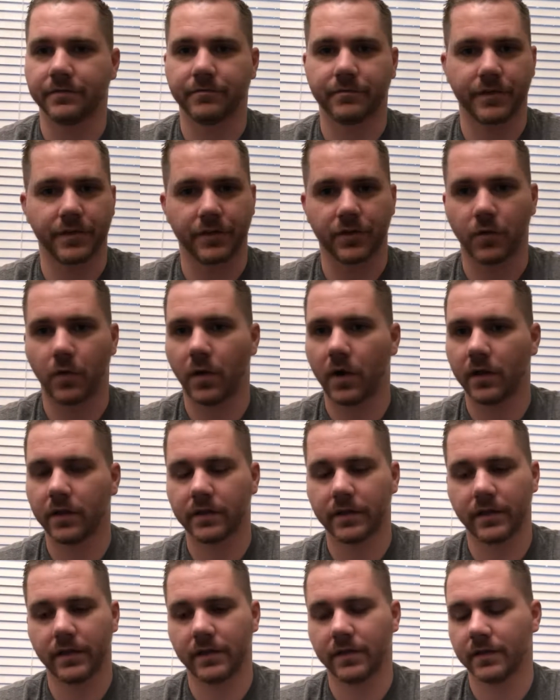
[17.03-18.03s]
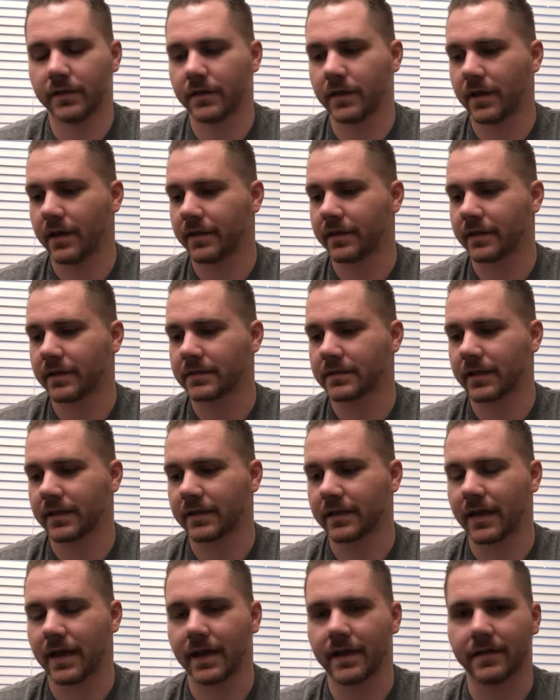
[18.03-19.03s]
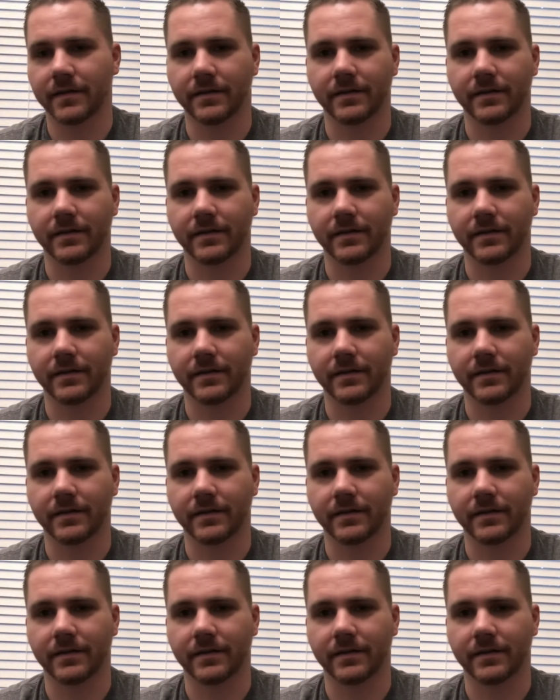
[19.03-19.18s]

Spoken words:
good quality, things like that,